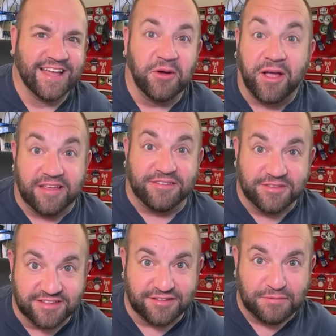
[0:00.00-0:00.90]
Okay, so
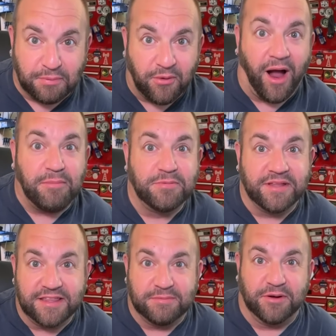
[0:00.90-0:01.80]
this is
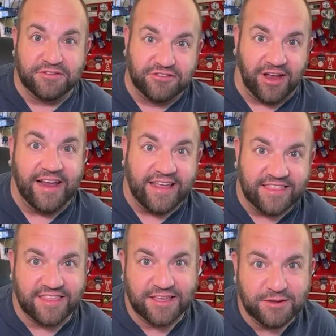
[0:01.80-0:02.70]
probably the most janky
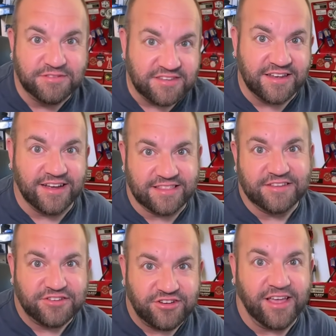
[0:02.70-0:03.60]
thing you've seen on
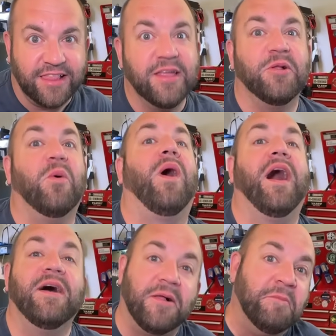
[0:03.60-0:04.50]
this channel in a
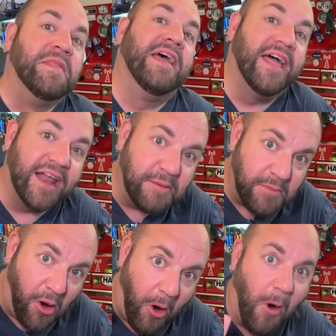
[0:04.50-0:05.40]
while, and I'm
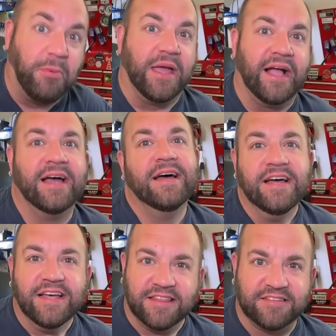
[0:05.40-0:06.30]
hoping
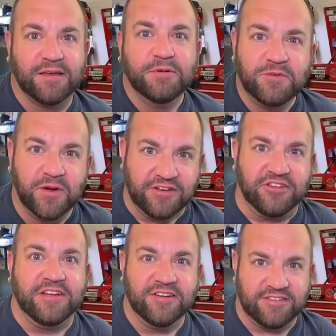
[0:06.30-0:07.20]
that some of you
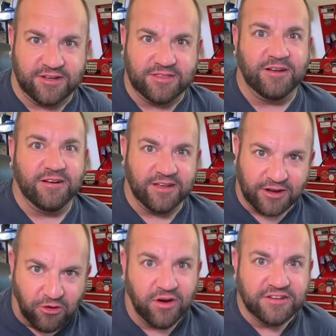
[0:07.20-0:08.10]
engineers out there are gonna
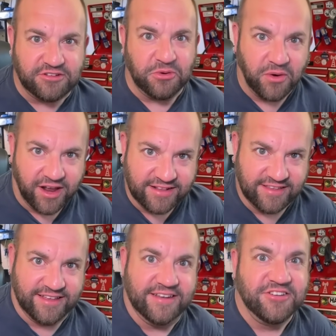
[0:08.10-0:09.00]
cringe at what I
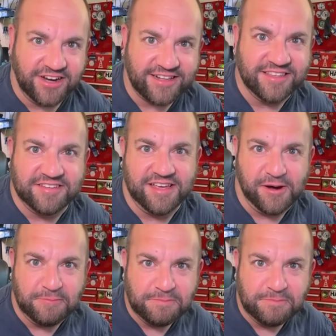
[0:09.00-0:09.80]
did. Check this out.